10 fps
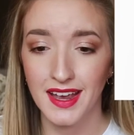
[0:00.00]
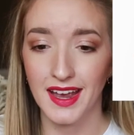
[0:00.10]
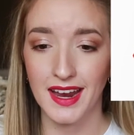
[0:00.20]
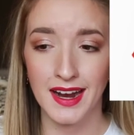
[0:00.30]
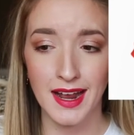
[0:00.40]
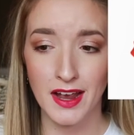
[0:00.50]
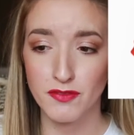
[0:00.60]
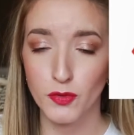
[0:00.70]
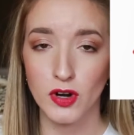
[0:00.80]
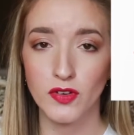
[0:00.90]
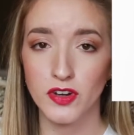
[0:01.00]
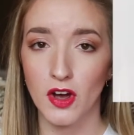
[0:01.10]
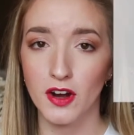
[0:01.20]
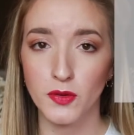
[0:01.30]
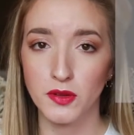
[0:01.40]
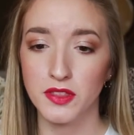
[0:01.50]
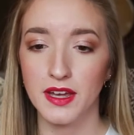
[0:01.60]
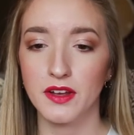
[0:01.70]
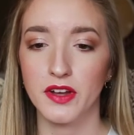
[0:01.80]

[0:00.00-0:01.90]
and kind of have more of a nautical thing.